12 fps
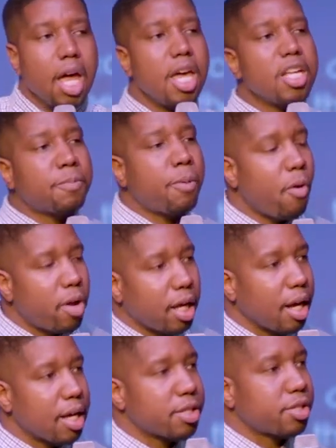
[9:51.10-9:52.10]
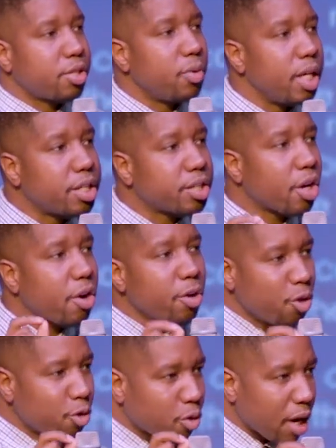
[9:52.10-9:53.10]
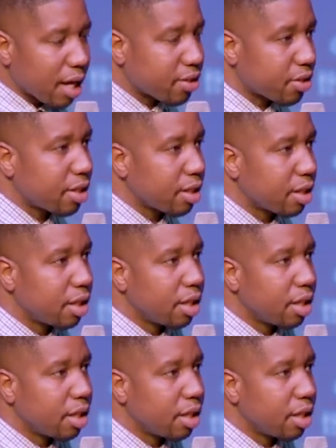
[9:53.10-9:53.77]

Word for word: He's pointing us to eternal rest,